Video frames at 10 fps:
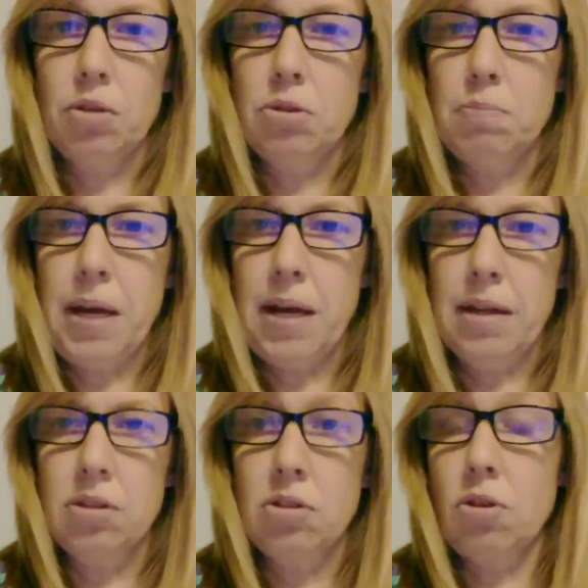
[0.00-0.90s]

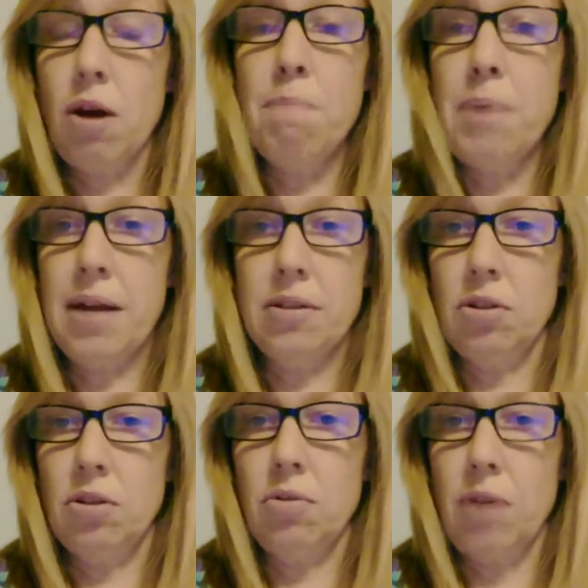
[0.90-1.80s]
pants. Scrub pants
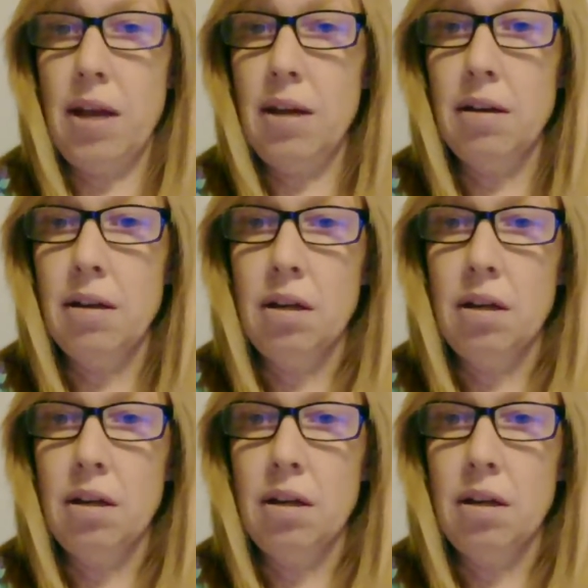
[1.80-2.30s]
are great.